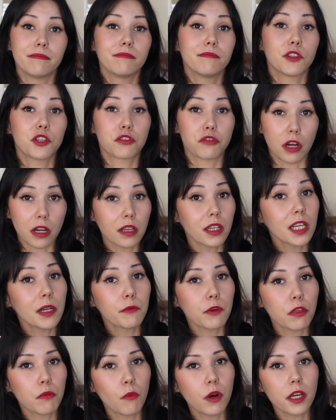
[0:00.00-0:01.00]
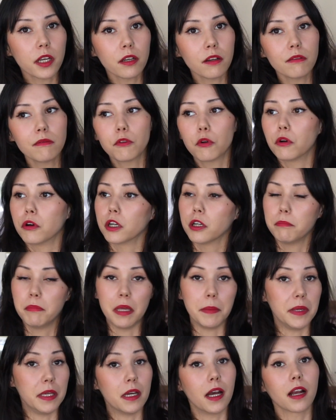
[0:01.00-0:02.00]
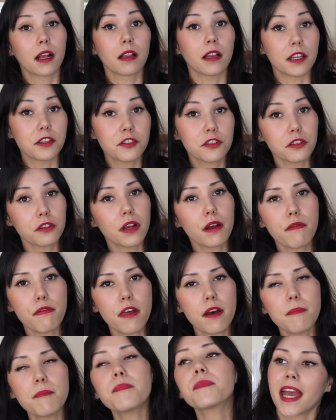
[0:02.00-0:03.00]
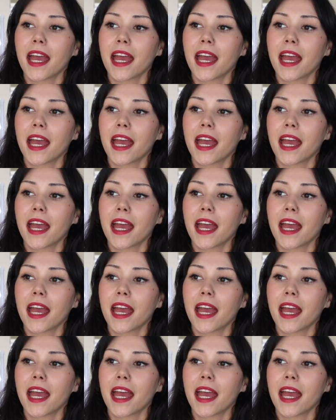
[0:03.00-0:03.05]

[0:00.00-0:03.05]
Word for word: struggling with one or maybe a cluster of them